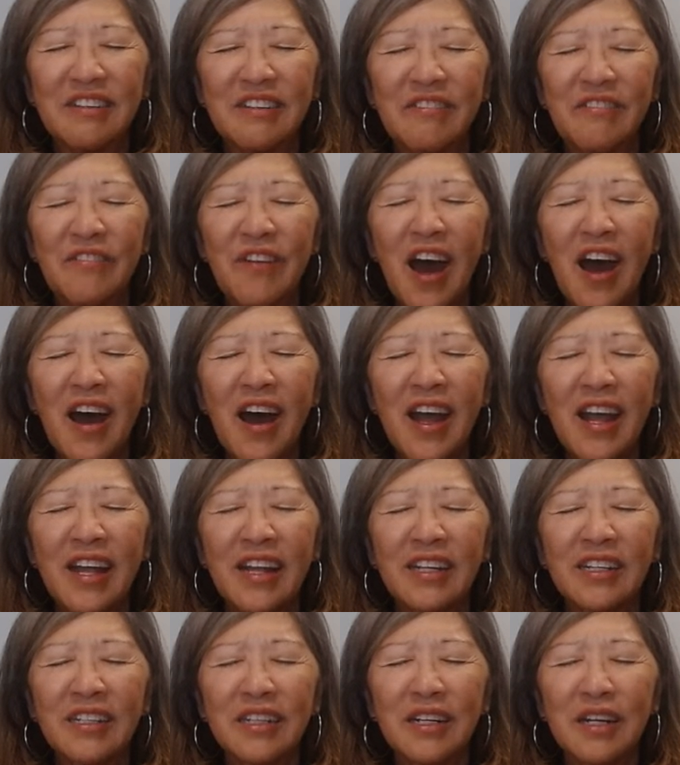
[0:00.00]

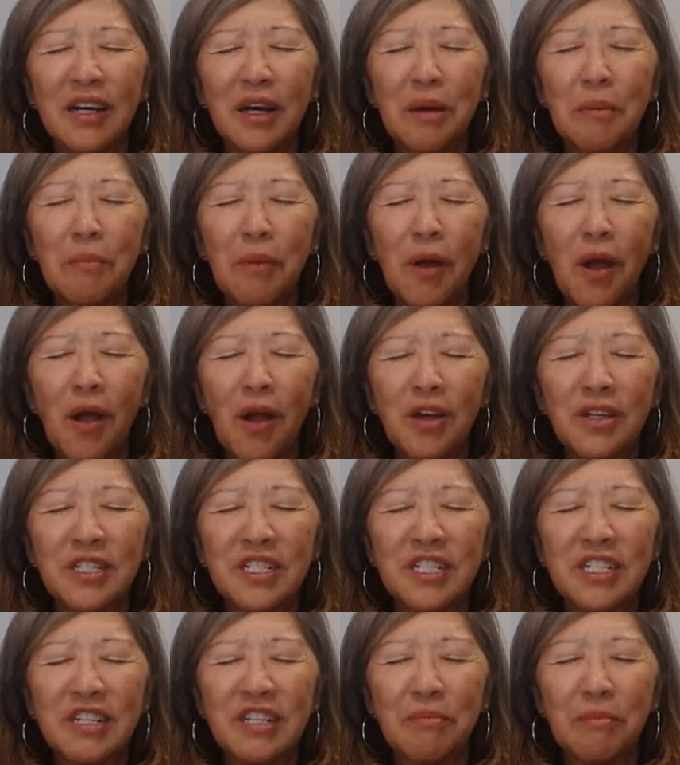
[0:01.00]
divine
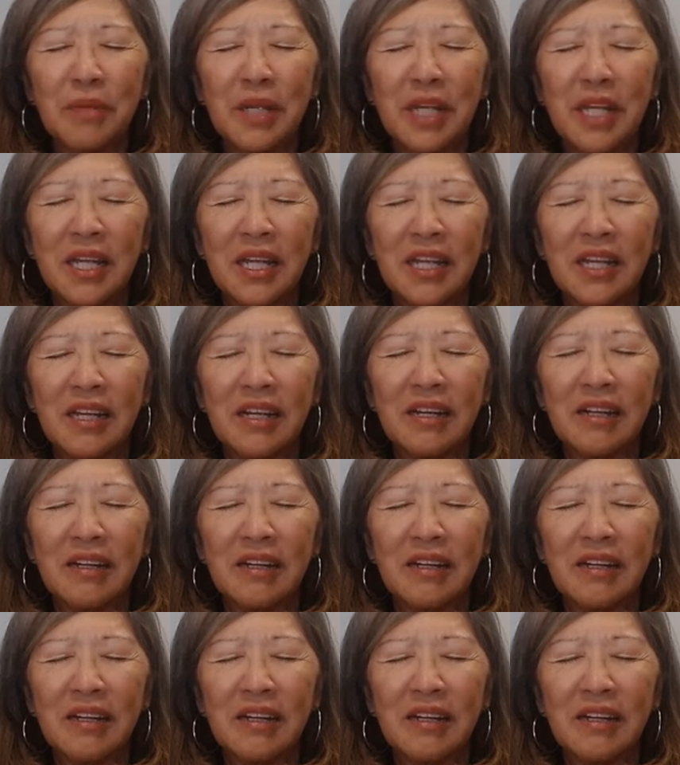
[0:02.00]
parts of me,